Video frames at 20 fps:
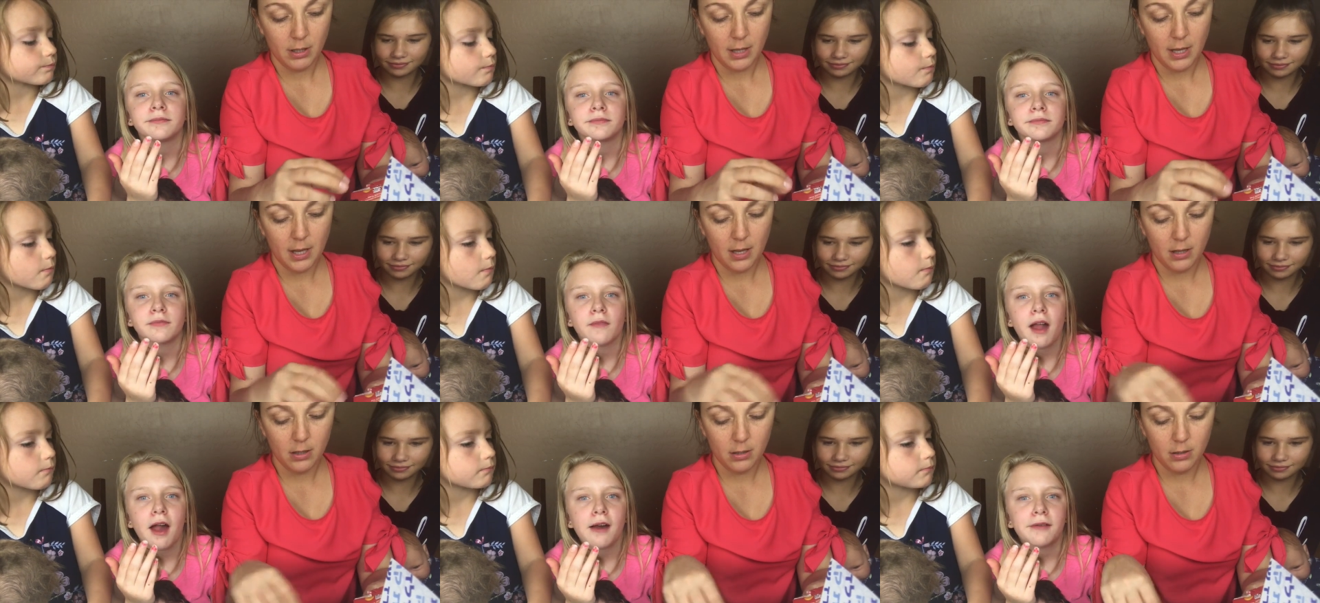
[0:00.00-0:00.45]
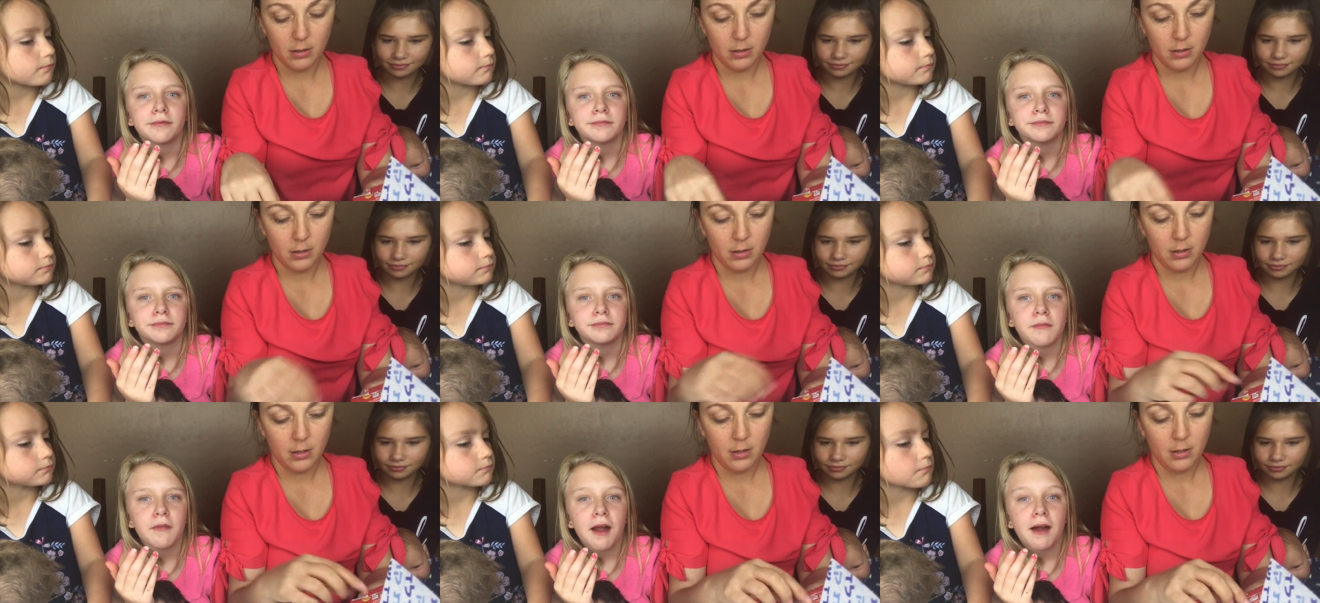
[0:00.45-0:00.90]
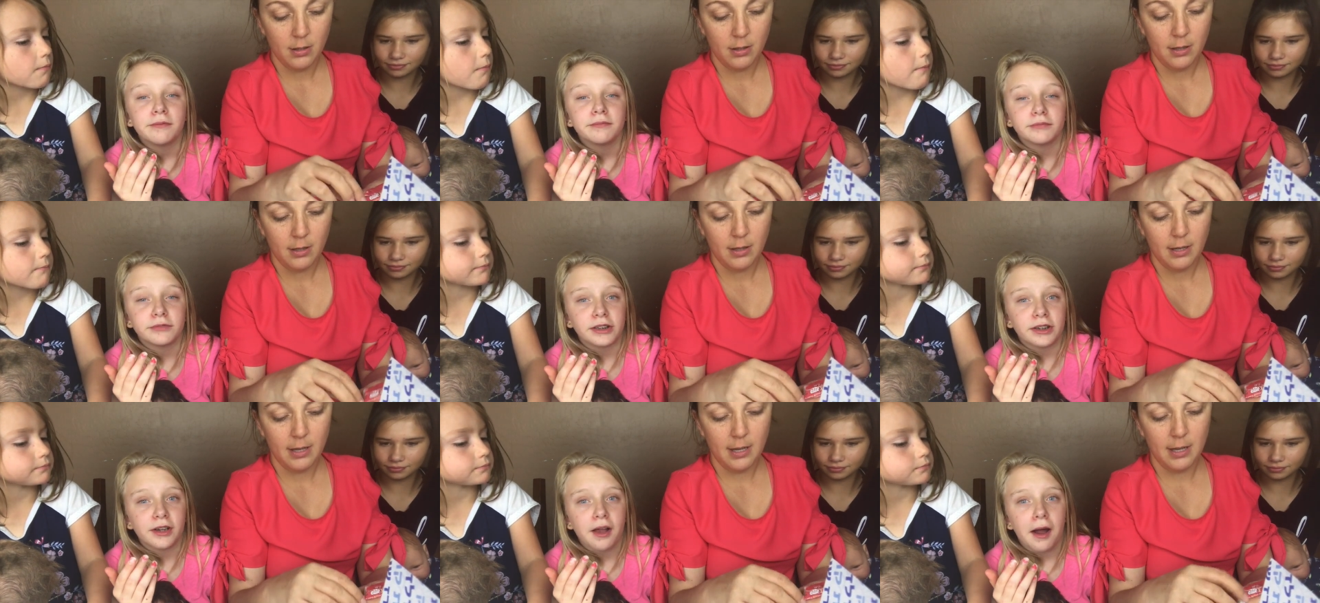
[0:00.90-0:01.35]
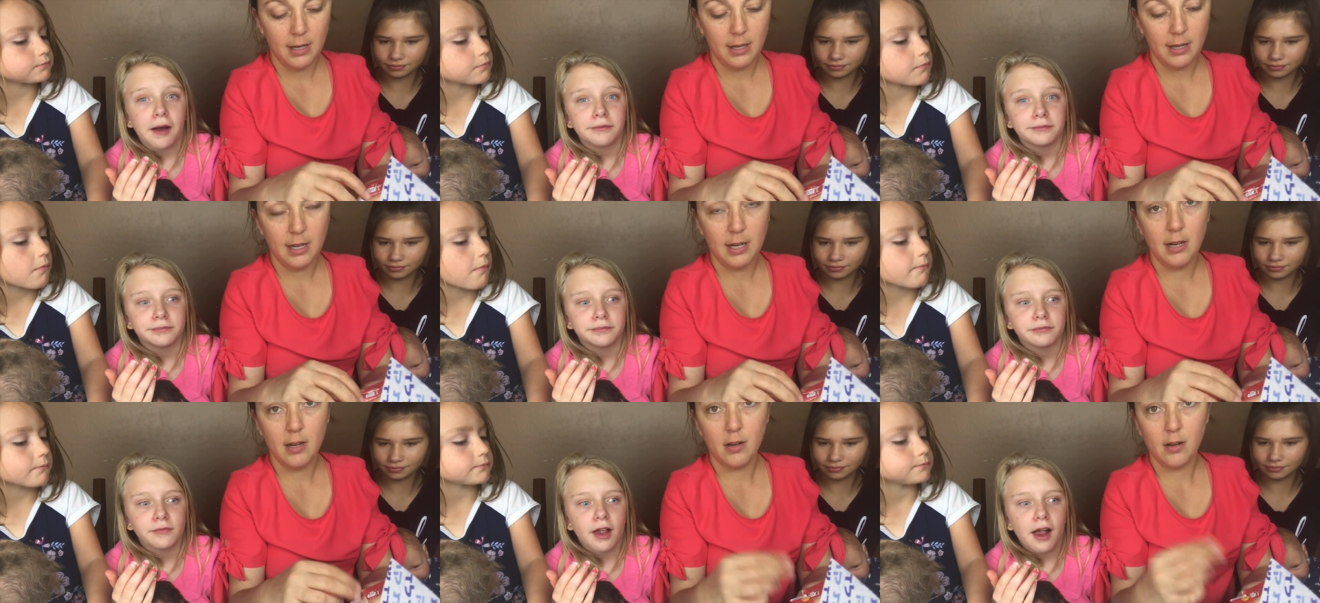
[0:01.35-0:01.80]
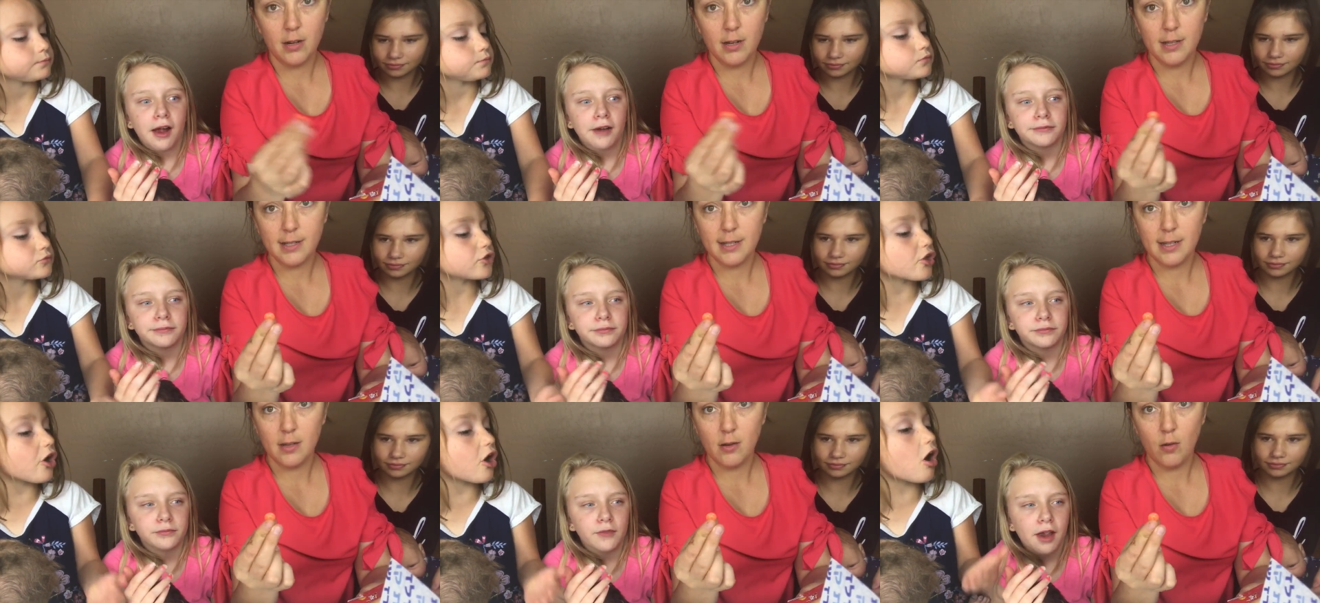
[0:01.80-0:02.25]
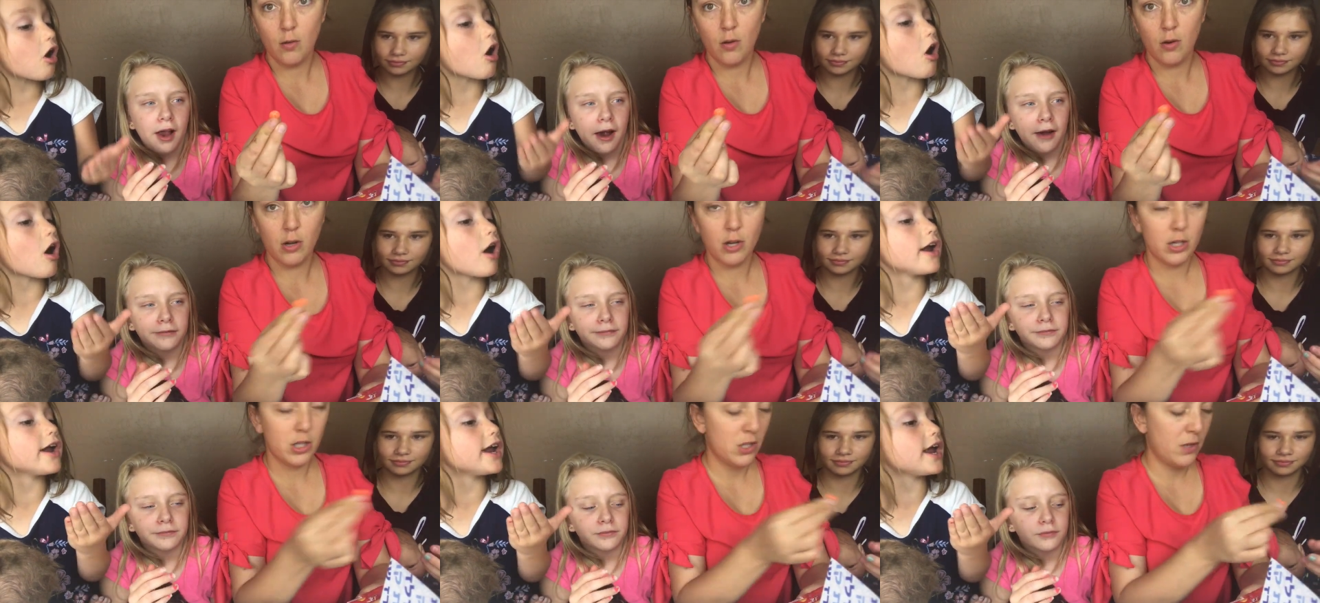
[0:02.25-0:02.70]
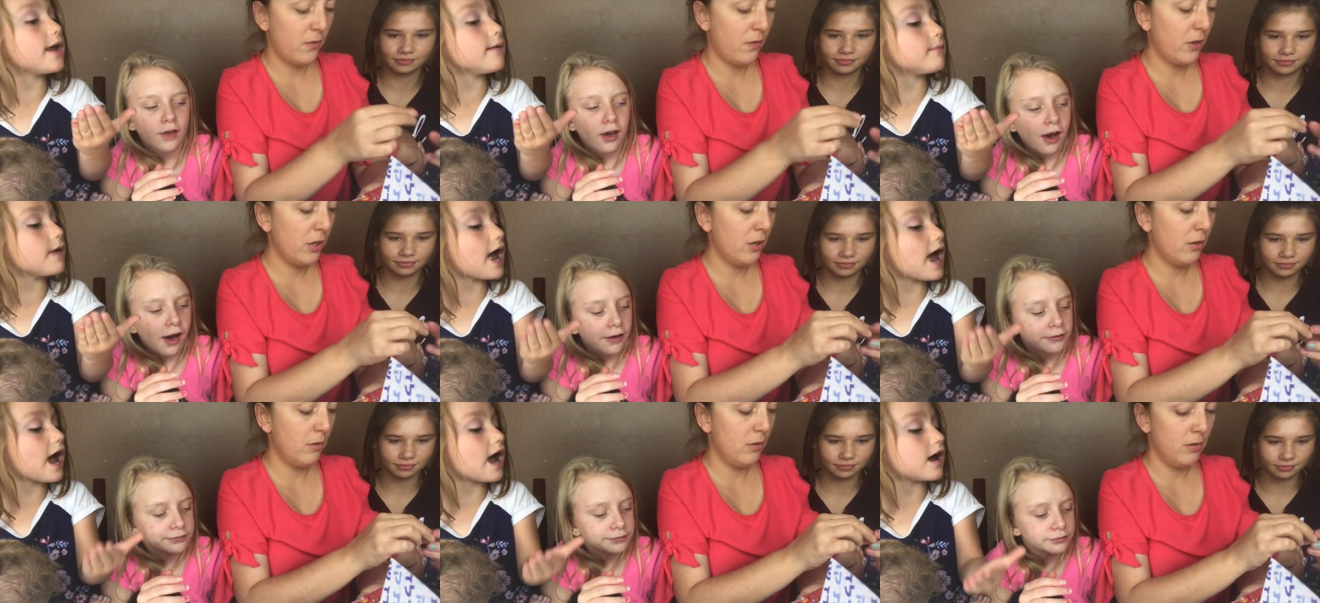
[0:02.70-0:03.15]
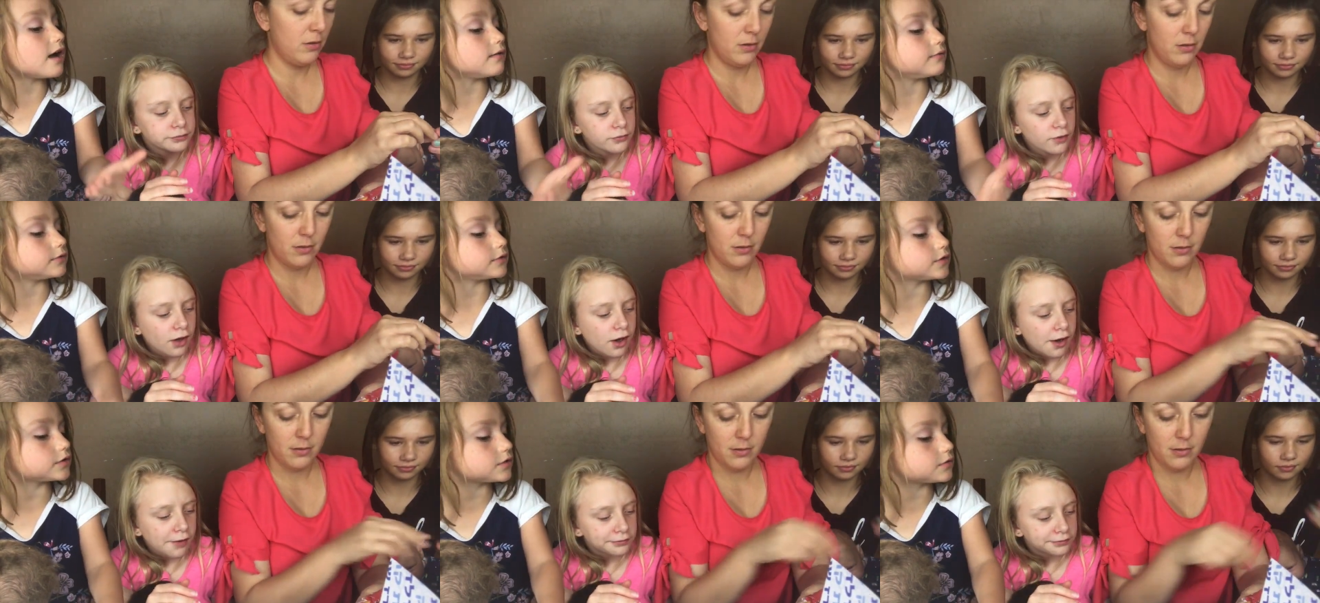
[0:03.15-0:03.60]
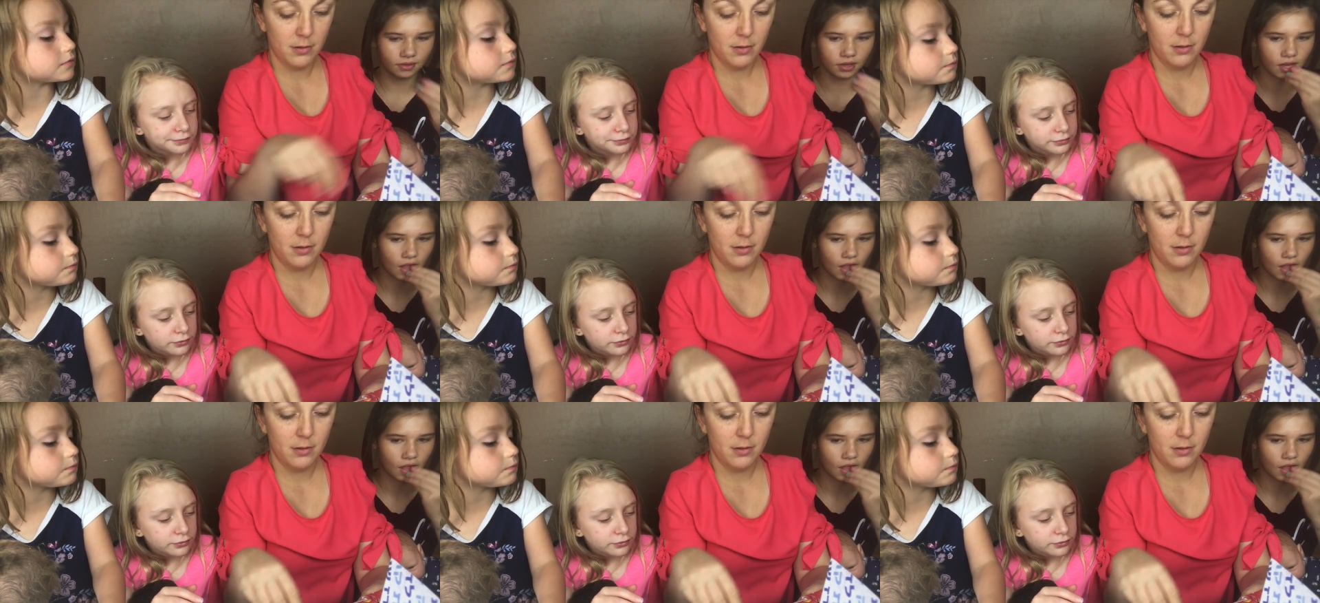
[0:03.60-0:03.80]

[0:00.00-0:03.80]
Speaker 1: ah. And here is a are M&Ms.